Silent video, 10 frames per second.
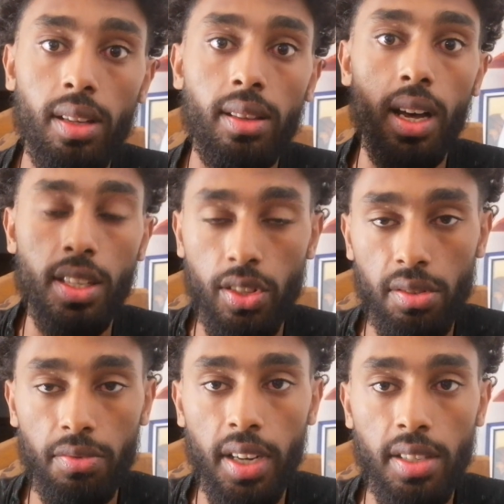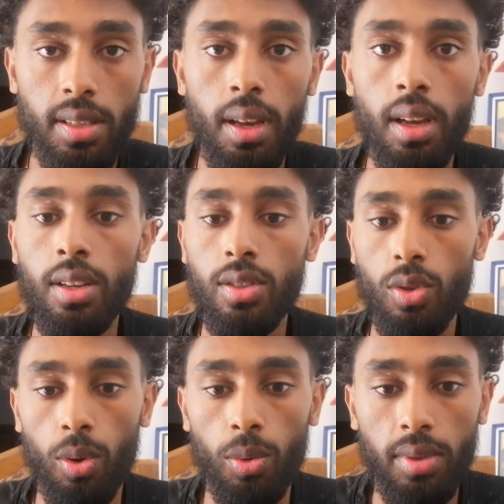and the other device.
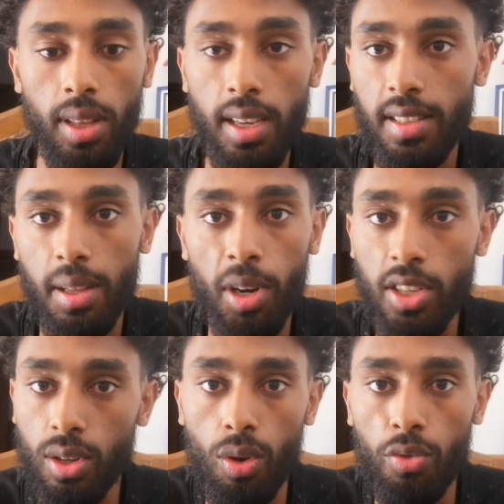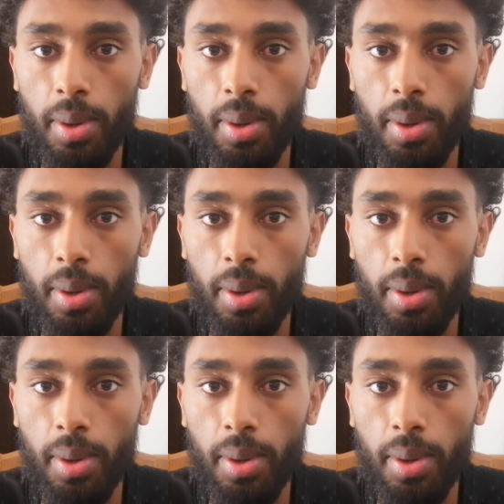So that's the magic of